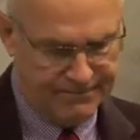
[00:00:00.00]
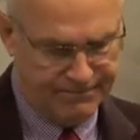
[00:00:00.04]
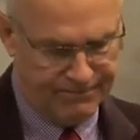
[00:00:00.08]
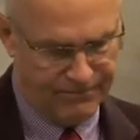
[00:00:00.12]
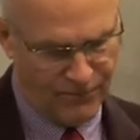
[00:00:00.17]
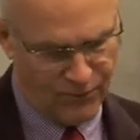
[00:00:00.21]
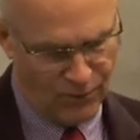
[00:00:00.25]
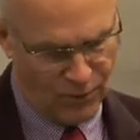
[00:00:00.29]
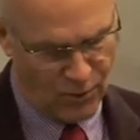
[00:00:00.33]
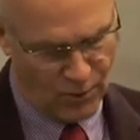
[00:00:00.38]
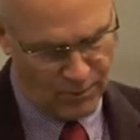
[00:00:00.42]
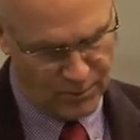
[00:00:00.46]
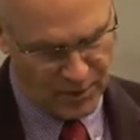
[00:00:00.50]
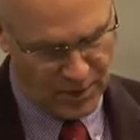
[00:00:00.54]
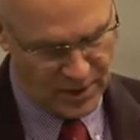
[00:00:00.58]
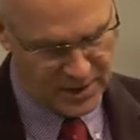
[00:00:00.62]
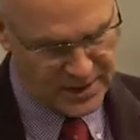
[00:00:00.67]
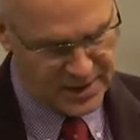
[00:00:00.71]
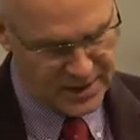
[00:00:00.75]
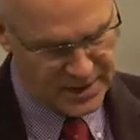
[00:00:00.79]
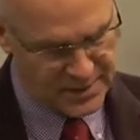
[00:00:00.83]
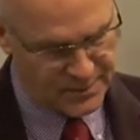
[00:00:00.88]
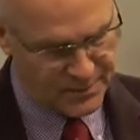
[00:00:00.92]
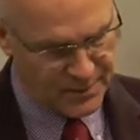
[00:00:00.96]
for
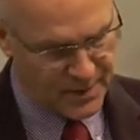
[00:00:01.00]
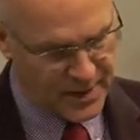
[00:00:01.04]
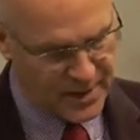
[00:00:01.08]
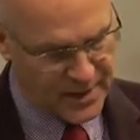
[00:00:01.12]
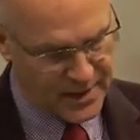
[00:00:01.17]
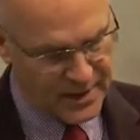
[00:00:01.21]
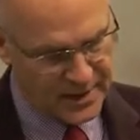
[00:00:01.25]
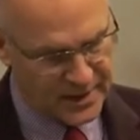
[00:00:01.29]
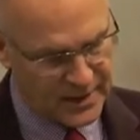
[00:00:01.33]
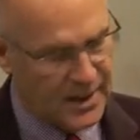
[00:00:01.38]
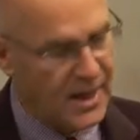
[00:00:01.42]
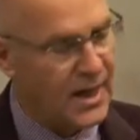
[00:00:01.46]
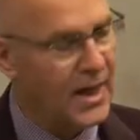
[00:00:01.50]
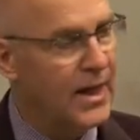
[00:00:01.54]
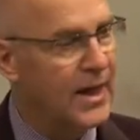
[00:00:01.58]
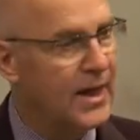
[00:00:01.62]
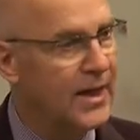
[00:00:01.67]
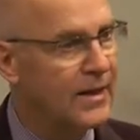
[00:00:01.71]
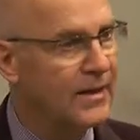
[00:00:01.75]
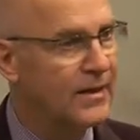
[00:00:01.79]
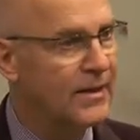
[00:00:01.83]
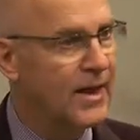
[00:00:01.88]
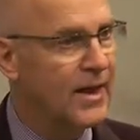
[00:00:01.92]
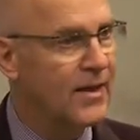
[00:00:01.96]
participating
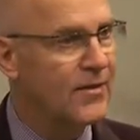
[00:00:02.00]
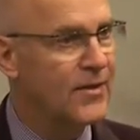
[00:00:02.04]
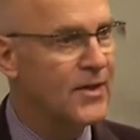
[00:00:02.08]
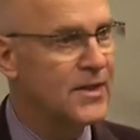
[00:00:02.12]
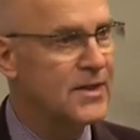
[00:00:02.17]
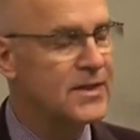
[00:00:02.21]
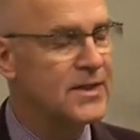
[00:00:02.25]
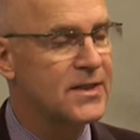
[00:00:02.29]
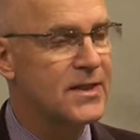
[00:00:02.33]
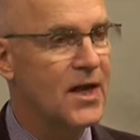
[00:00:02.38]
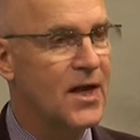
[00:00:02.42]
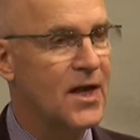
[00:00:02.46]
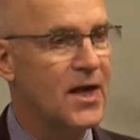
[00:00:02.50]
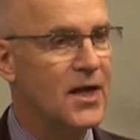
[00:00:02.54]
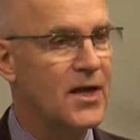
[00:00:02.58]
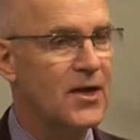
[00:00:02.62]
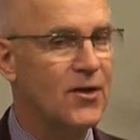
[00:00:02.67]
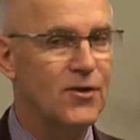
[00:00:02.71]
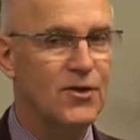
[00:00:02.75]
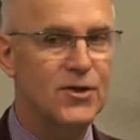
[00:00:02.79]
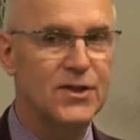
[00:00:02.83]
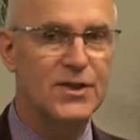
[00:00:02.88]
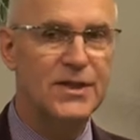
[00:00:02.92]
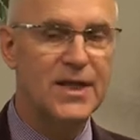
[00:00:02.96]
in this study,
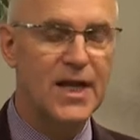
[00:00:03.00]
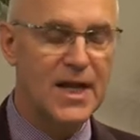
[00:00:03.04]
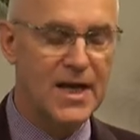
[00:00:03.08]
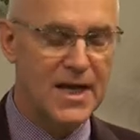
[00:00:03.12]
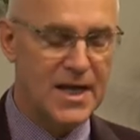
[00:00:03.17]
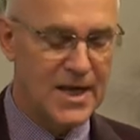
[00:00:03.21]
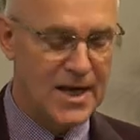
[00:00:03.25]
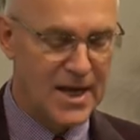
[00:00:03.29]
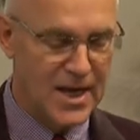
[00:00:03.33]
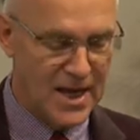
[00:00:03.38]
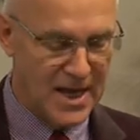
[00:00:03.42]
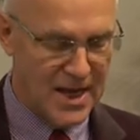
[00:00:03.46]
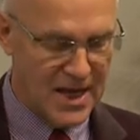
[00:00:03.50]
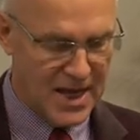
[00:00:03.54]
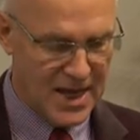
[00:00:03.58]
your steady